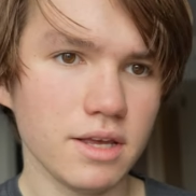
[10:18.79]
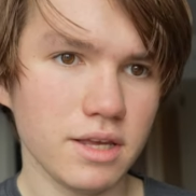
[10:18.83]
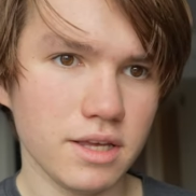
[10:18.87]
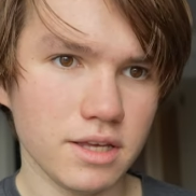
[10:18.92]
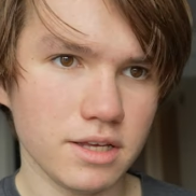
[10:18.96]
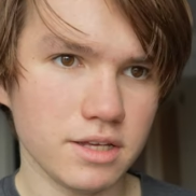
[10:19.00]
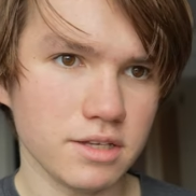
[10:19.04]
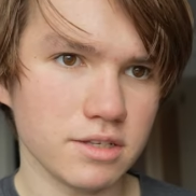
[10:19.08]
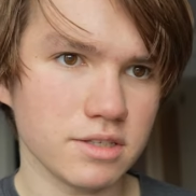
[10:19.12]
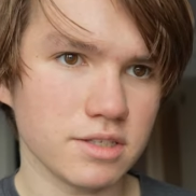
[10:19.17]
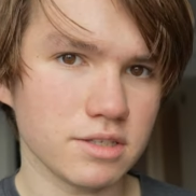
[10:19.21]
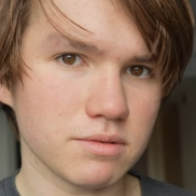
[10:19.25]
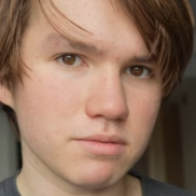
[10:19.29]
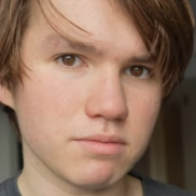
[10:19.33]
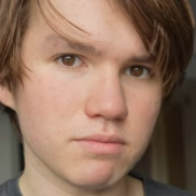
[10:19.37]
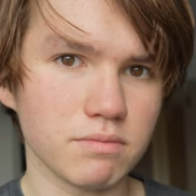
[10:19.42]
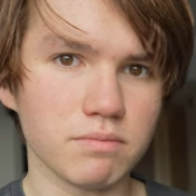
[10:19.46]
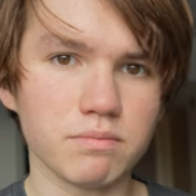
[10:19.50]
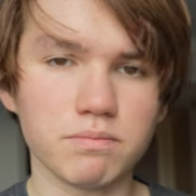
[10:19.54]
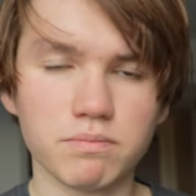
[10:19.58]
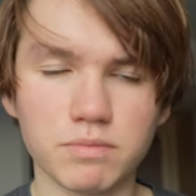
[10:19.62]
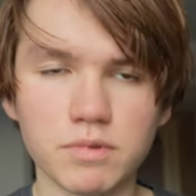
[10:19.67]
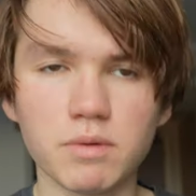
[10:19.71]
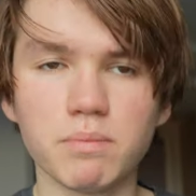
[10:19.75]
is
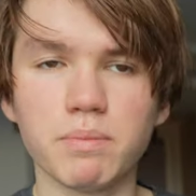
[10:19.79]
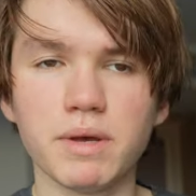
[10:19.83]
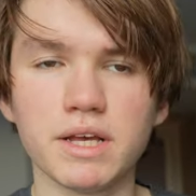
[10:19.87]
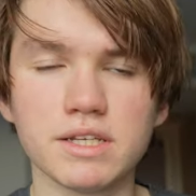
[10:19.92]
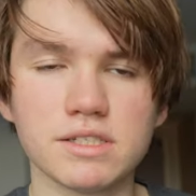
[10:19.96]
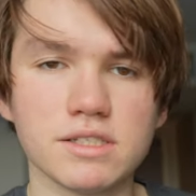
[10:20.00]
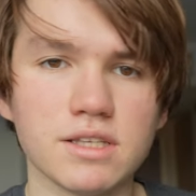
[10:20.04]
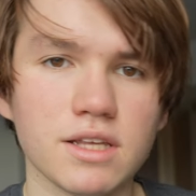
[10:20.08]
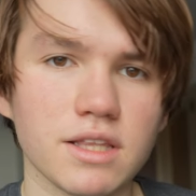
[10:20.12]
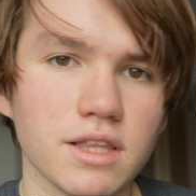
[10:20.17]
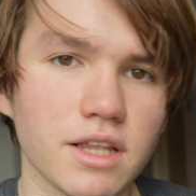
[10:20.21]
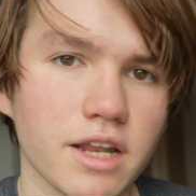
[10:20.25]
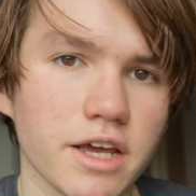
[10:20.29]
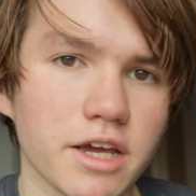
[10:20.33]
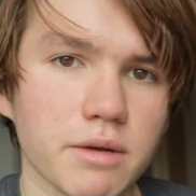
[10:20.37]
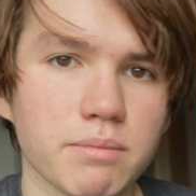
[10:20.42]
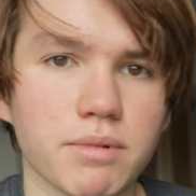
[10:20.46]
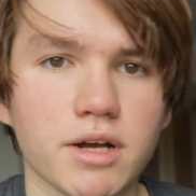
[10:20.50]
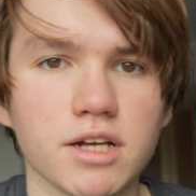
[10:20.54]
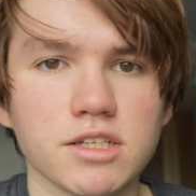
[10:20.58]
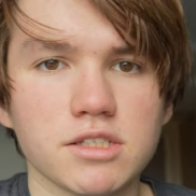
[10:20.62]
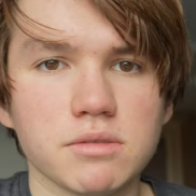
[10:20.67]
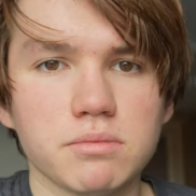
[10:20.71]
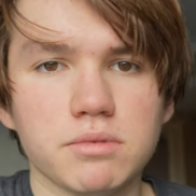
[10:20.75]
the best thing that I could
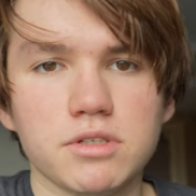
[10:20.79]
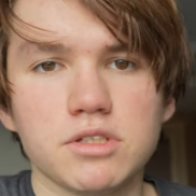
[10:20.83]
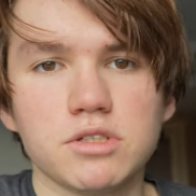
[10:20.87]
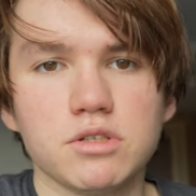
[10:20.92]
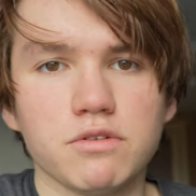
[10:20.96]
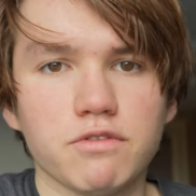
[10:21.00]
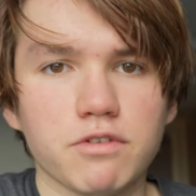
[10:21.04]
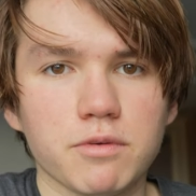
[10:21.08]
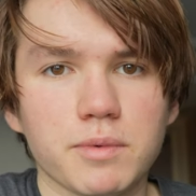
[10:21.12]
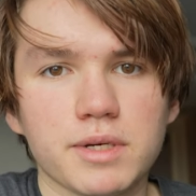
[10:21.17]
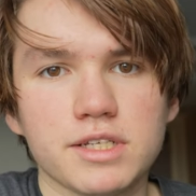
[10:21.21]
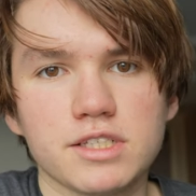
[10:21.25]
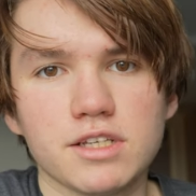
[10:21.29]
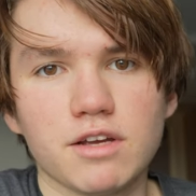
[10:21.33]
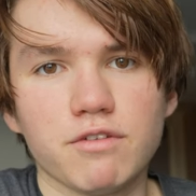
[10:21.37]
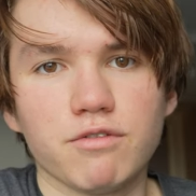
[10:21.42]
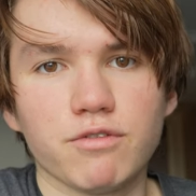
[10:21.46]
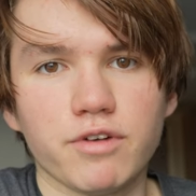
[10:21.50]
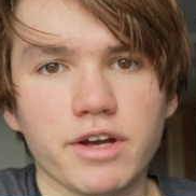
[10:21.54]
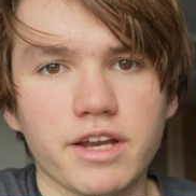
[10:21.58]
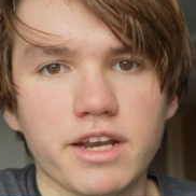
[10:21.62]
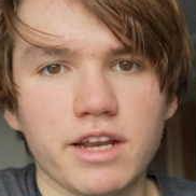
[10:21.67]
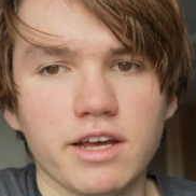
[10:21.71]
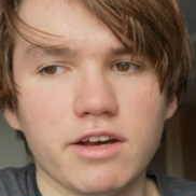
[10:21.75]
possibly do for myself
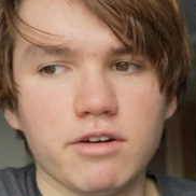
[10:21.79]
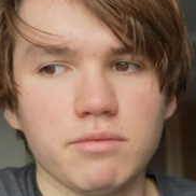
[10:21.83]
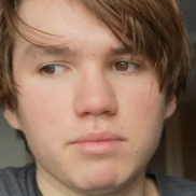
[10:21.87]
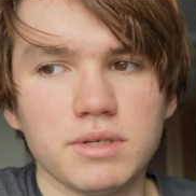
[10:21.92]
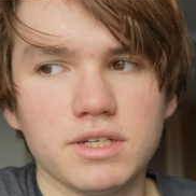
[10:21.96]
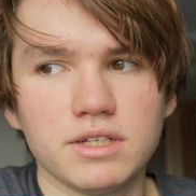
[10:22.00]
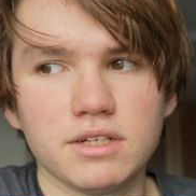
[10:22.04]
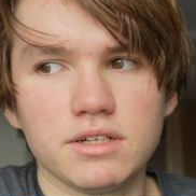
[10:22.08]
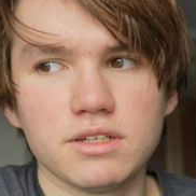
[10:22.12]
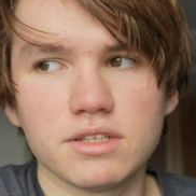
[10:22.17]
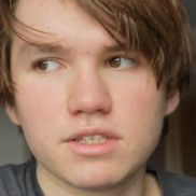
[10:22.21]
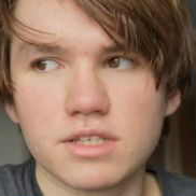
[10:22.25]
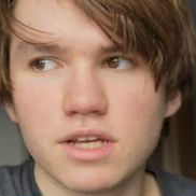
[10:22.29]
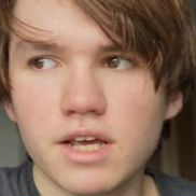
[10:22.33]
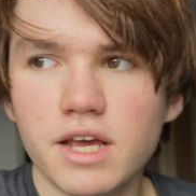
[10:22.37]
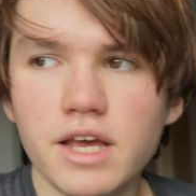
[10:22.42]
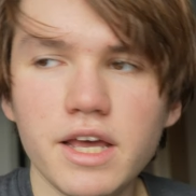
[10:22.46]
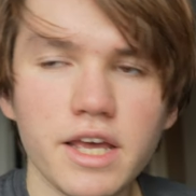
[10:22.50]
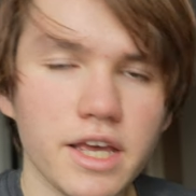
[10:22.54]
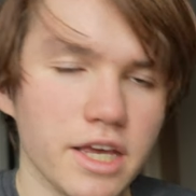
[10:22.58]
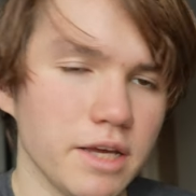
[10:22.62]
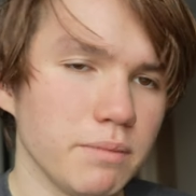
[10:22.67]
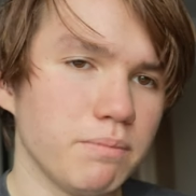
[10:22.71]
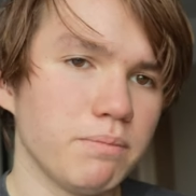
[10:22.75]
right now, because
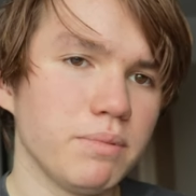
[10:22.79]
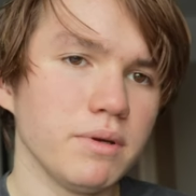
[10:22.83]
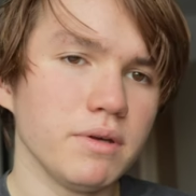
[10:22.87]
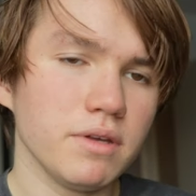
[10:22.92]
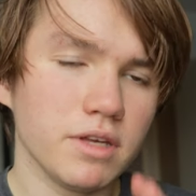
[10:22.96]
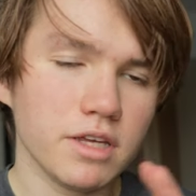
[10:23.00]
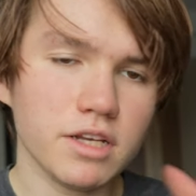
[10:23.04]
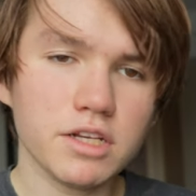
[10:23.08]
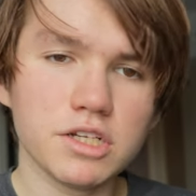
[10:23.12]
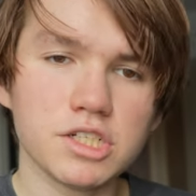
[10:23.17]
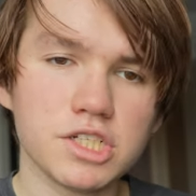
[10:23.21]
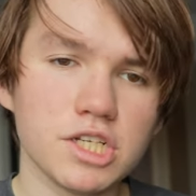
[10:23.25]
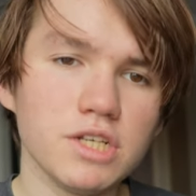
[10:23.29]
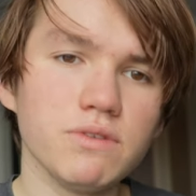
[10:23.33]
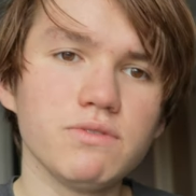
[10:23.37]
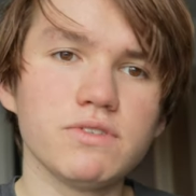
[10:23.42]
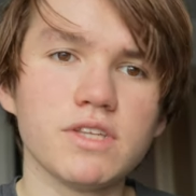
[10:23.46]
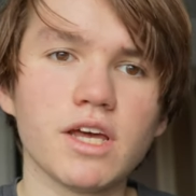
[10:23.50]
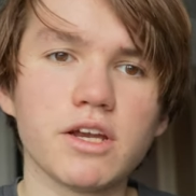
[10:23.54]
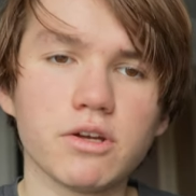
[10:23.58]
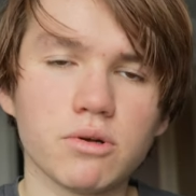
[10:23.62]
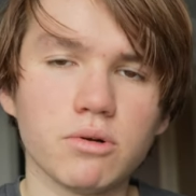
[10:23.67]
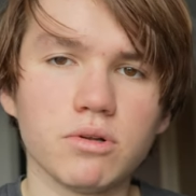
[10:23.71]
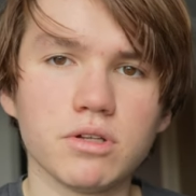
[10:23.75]
it achieves
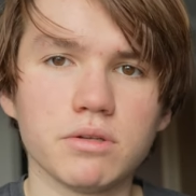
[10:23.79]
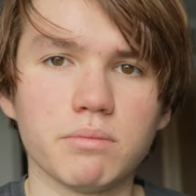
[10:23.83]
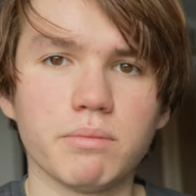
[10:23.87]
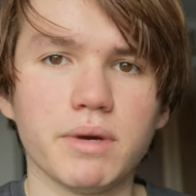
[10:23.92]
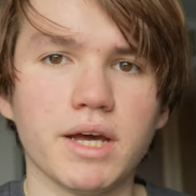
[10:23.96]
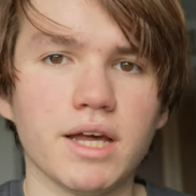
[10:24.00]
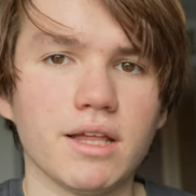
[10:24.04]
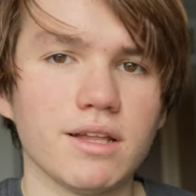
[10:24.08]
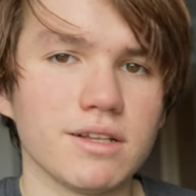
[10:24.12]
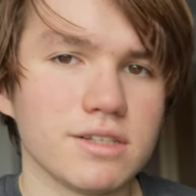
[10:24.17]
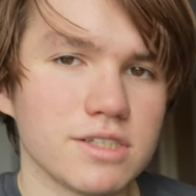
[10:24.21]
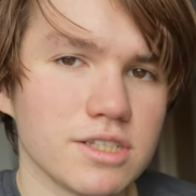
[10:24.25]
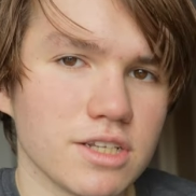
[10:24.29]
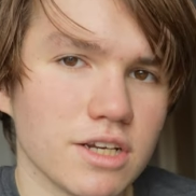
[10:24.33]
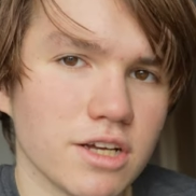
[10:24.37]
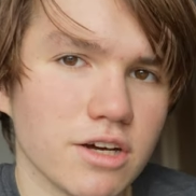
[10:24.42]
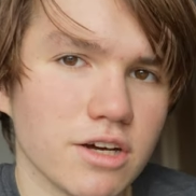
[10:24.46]
that goal and balance, you